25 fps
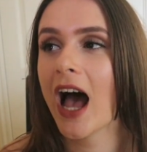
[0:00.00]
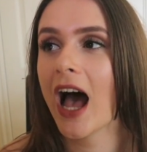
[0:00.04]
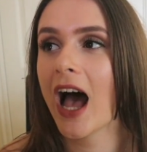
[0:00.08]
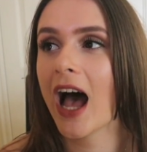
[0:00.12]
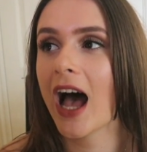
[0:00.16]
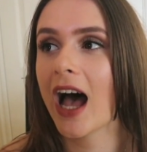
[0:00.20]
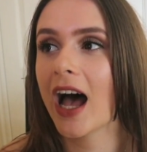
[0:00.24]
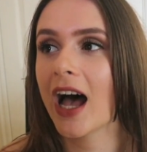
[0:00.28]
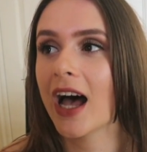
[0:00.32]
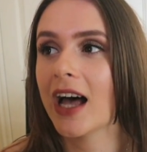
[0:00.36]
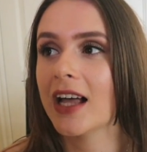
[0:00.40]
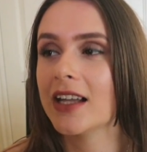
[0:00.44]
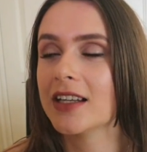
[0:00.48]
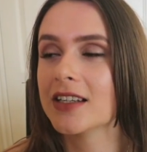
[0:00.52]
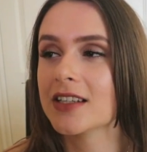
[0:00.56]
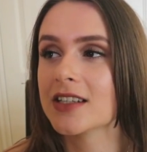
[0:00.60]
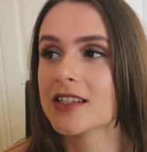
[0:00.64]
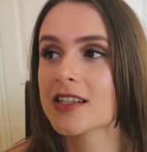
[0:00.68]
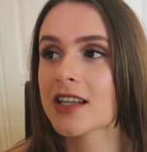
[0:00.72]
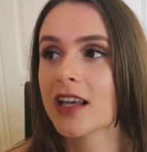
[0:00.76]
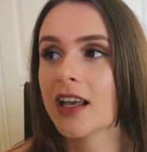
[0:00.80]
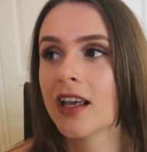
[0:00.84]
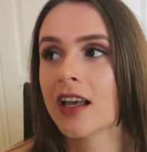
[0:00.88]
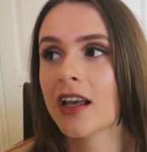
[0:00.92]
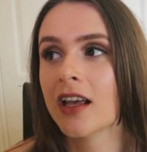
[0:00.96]

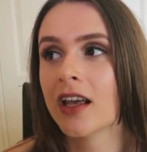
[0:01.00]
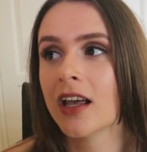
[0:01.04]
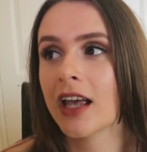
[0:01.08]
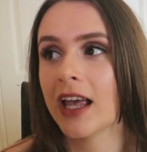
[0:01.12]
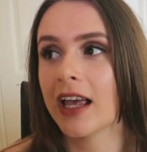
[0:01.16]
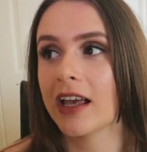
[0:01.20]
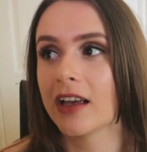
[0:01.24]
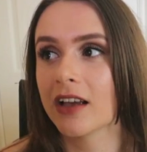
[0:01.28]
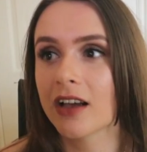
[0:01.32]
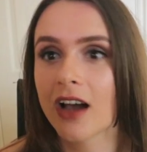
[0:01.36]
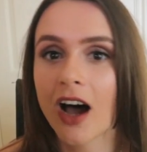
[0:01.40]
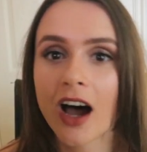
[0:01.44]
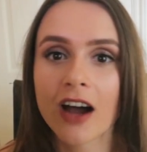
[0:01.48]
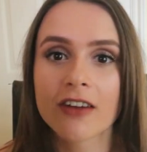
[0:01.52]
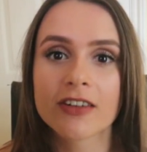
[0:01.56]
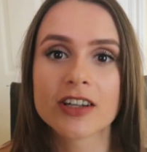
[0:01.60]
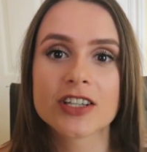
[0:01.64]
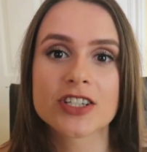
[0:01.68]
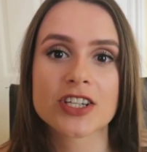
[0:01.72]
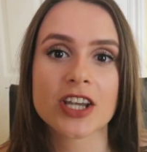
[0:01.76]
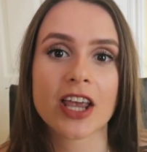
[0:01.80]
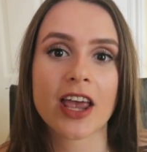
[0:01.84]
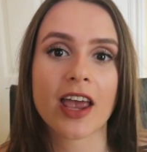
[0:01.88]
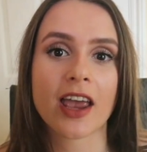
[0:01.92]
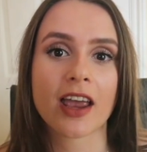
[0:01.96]
and
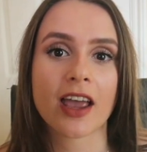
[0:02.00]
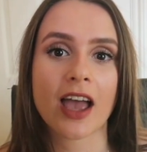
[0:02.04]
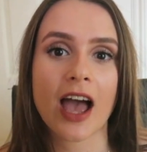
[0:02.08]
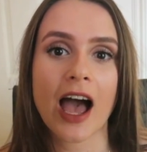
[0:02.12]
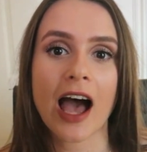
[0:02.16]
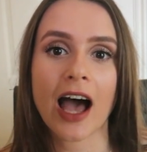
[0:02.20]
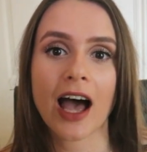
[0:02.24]
encouraging